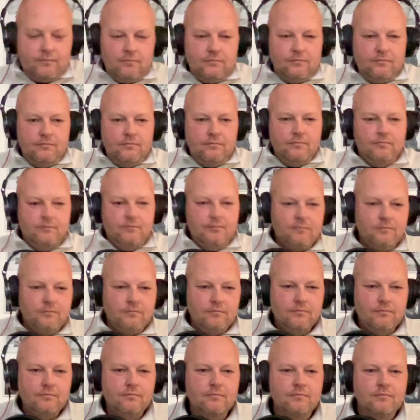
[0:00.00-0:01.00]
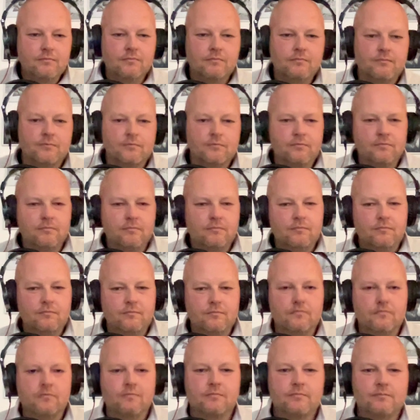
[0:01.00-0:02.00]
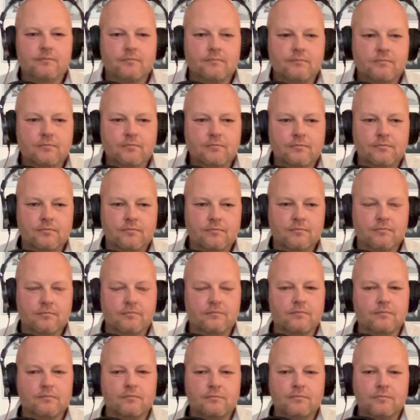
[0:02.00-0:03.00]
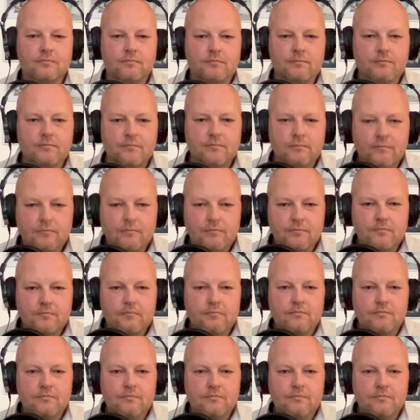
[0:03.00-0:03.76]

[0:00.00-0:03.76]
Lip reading: No words are spoken by the person on screen.